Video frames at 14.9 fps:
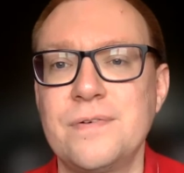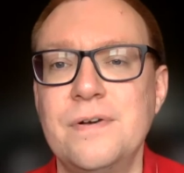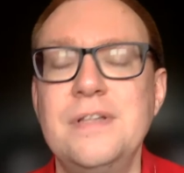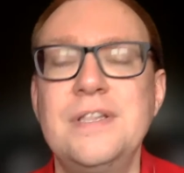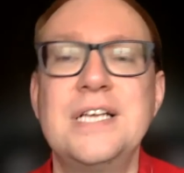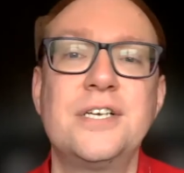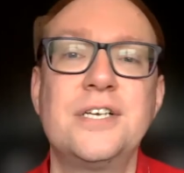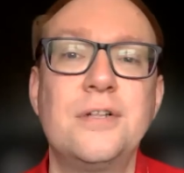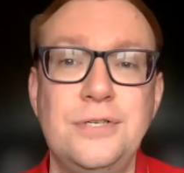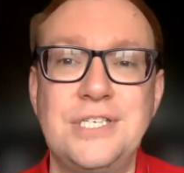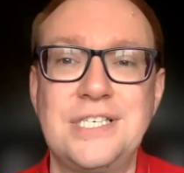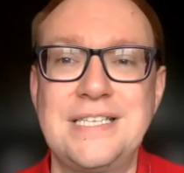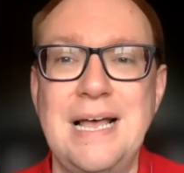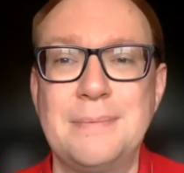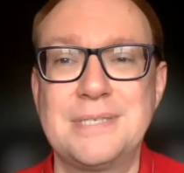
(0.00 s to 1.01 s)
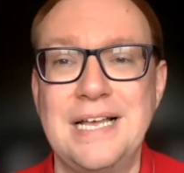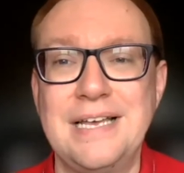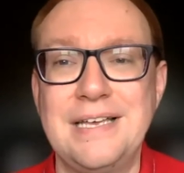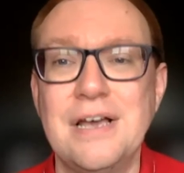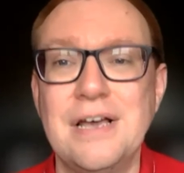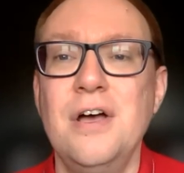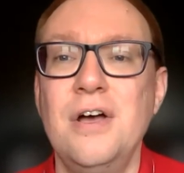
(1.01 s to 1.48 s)
This includes steps
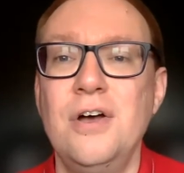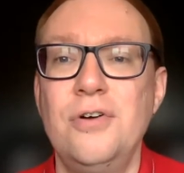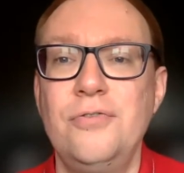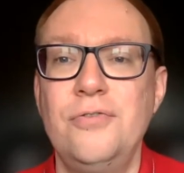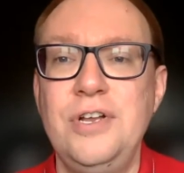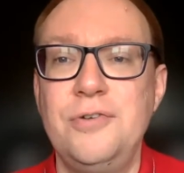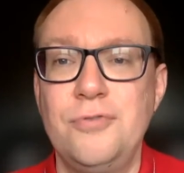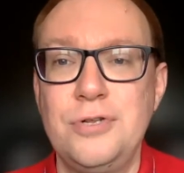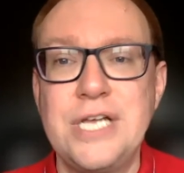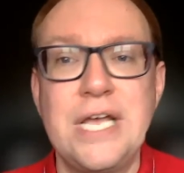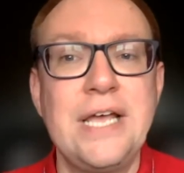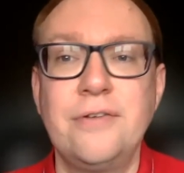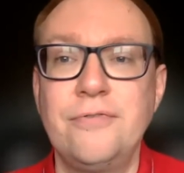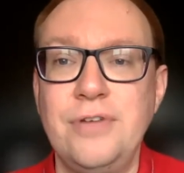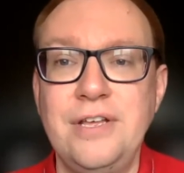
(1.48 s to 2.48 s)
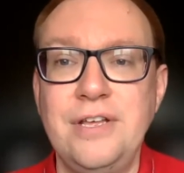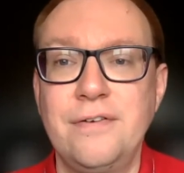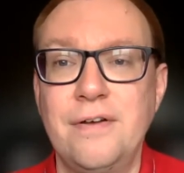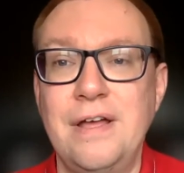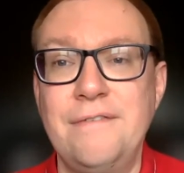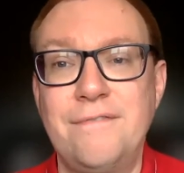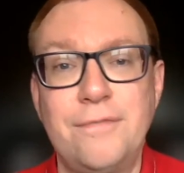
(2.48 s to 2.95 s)
like rerouting and
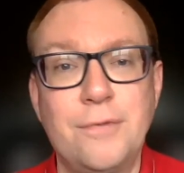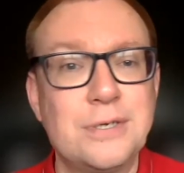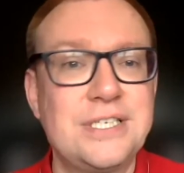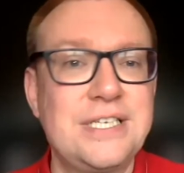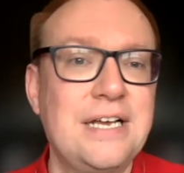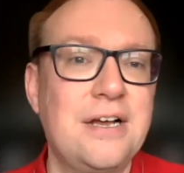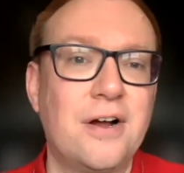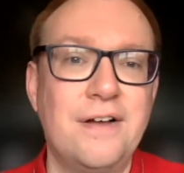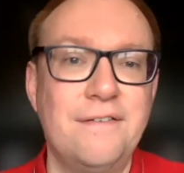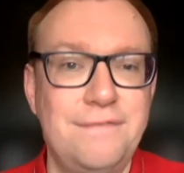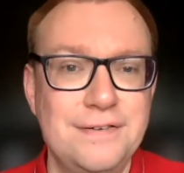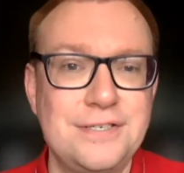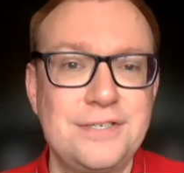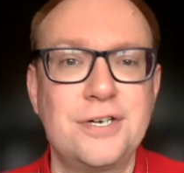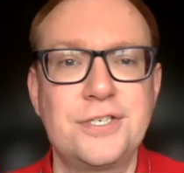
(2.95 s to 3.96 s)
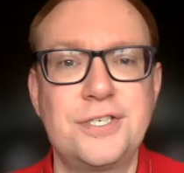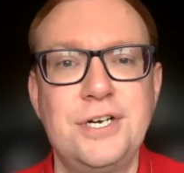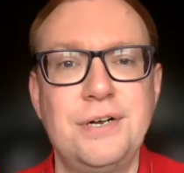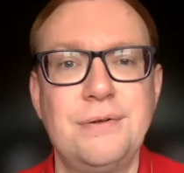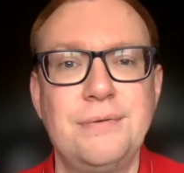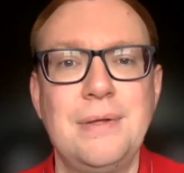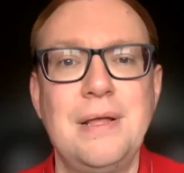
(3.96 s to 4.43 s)
reinforcing our
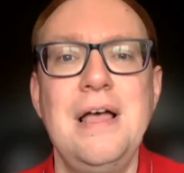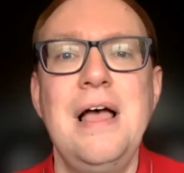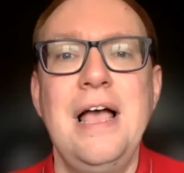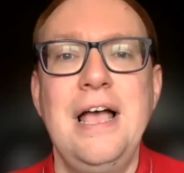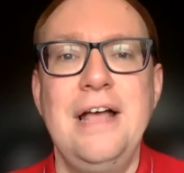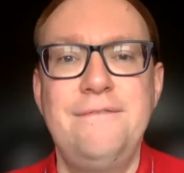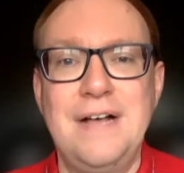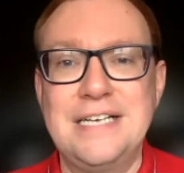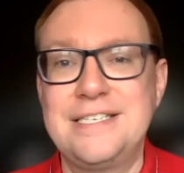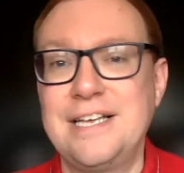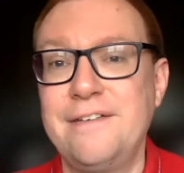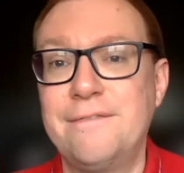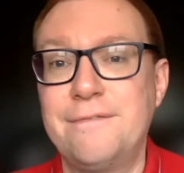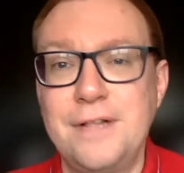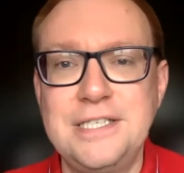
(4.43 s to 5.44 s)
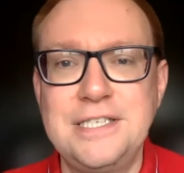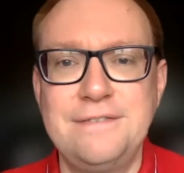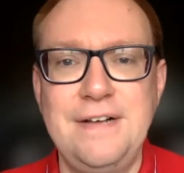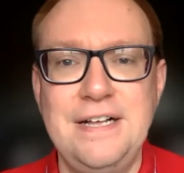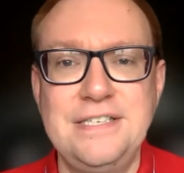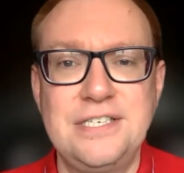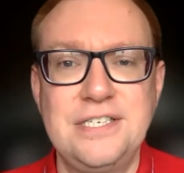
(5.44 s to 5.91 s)
infrastructure, investing in flood
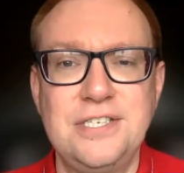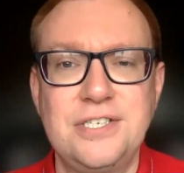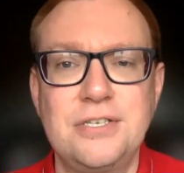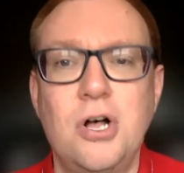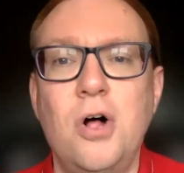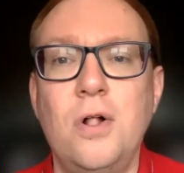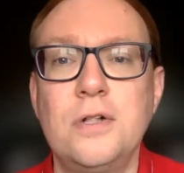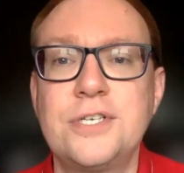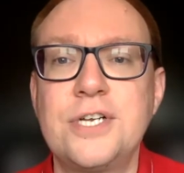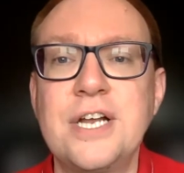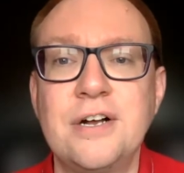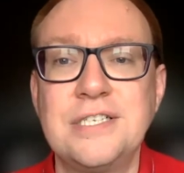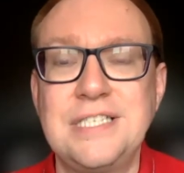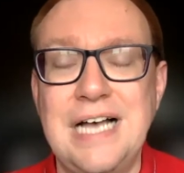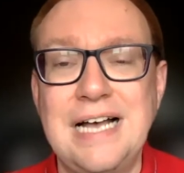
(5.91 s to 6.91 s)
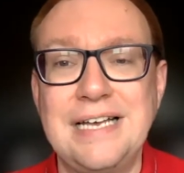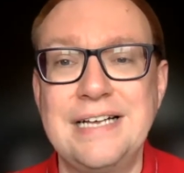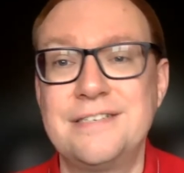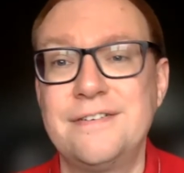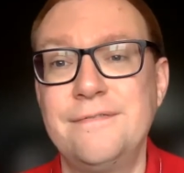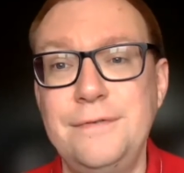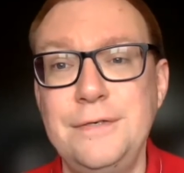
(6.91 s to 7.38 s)
defenses, altering our
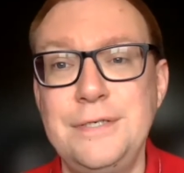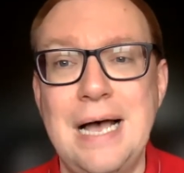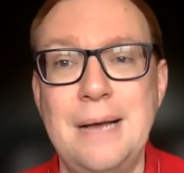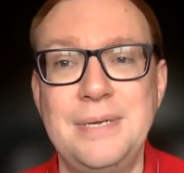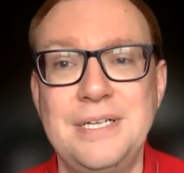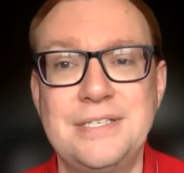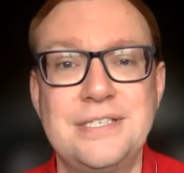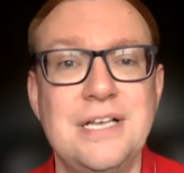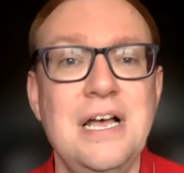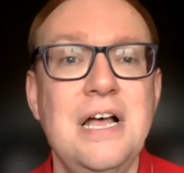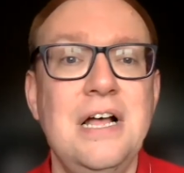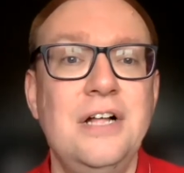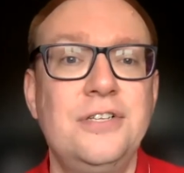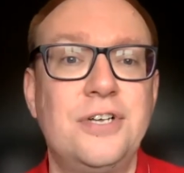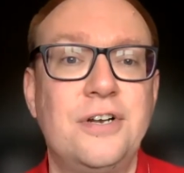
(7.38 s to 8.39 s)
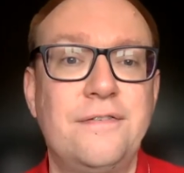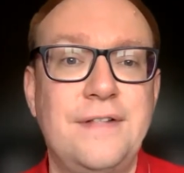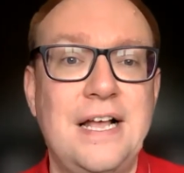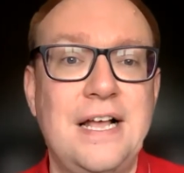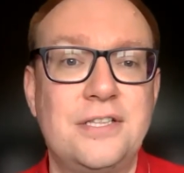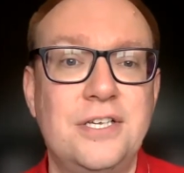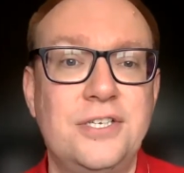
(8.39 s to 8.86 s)
diet and food habits to
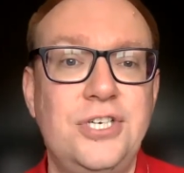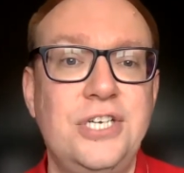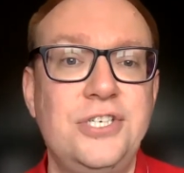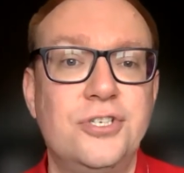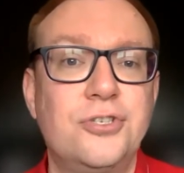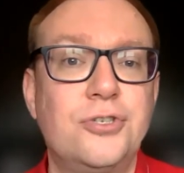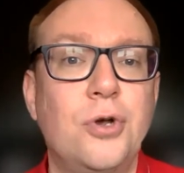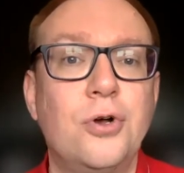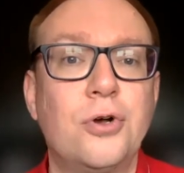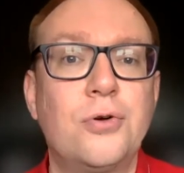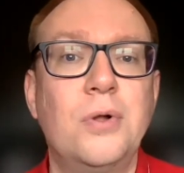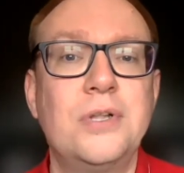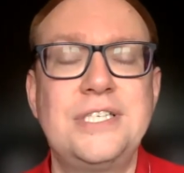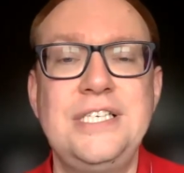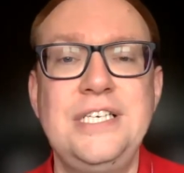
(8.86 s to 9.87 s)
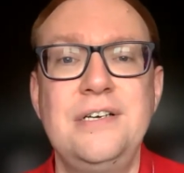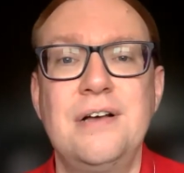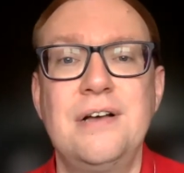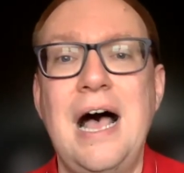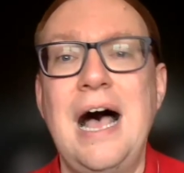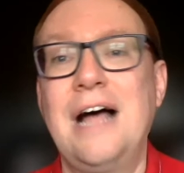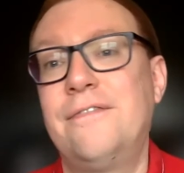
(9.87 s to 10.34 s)
reflect the change in soil quality,
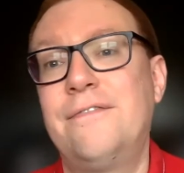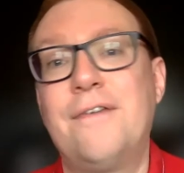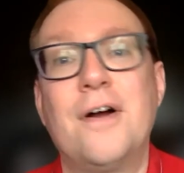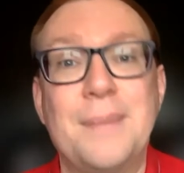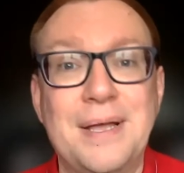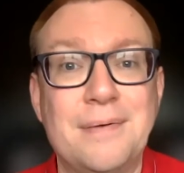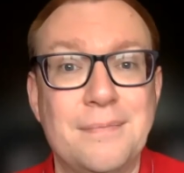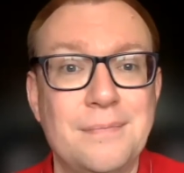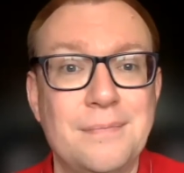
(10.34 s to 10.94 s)
and farming.